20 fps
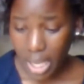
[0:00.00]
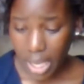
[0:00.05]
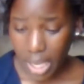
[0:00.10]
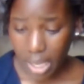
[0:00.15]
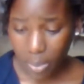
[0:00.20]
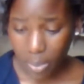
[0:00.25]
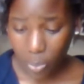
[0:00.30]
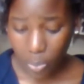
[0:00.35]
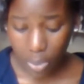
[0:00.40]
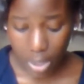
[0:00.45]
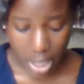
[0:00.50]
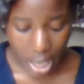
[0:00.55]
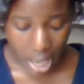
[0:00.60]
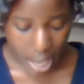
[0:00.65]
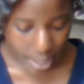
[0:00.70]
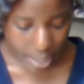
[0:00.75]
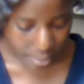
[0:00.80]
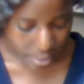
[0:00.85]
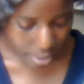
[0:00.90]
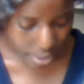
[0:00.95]
And what
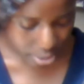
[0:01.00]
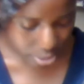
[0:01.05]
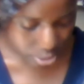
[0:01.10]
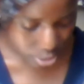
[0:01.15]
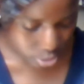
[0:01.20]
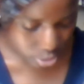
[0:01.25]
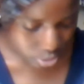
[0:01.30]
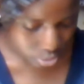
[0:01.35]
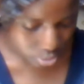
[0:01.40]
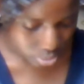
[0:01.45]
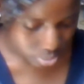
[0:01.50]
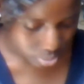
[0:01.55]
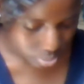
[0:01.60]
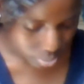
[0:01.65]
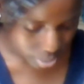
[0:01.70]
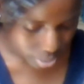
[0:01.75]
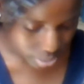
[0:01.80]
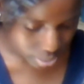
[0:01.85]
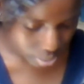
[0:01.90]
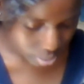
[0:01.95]
I like to
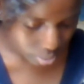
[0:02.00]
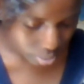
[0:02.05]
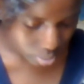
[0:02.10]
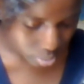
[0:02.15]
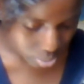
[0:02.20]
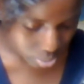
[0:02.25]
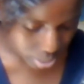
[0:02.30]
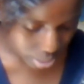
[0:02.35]
do is a little